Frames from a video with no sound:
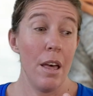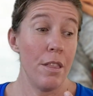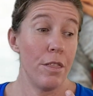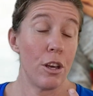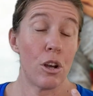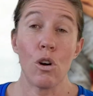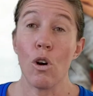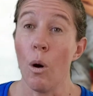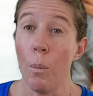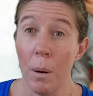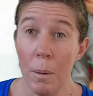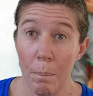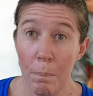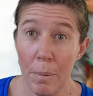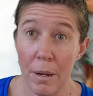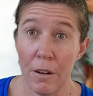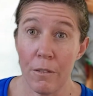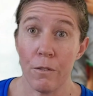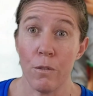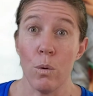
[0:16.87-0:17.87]
the common
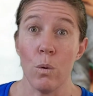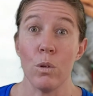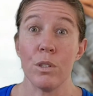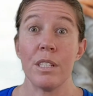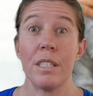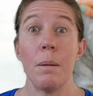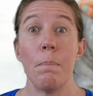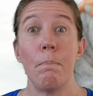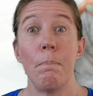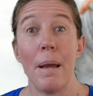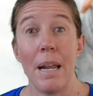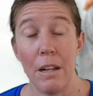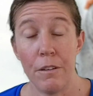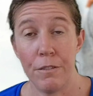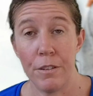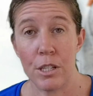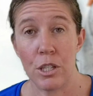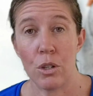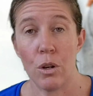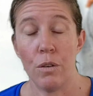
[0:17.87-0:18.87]
pitfalls, the
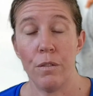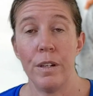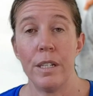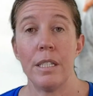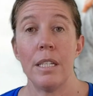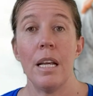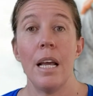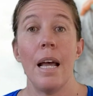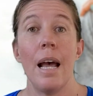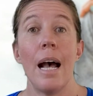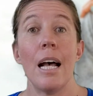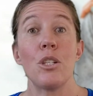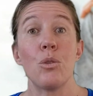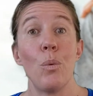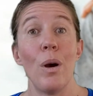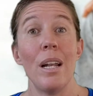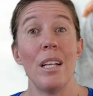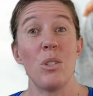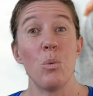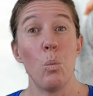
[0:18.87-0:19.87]
benefits of it, as
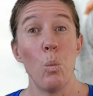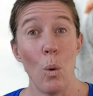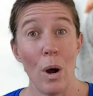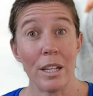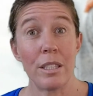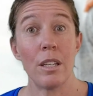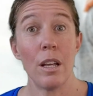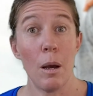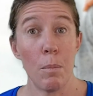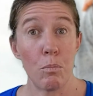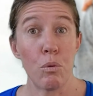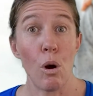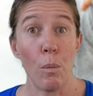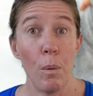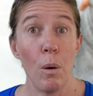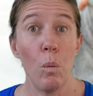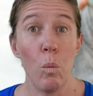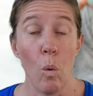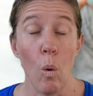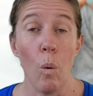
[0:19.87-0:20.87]
well as what a
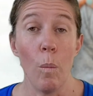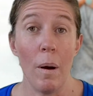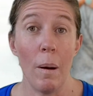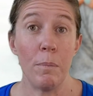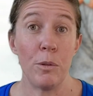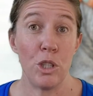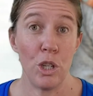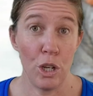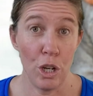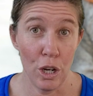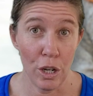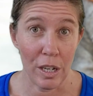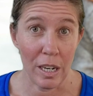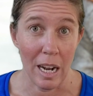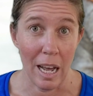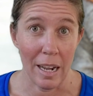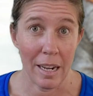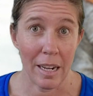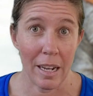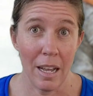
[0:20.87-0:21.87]
proper warm-up should look
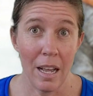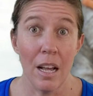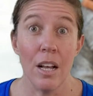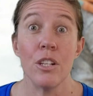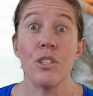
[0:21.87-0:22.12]
like.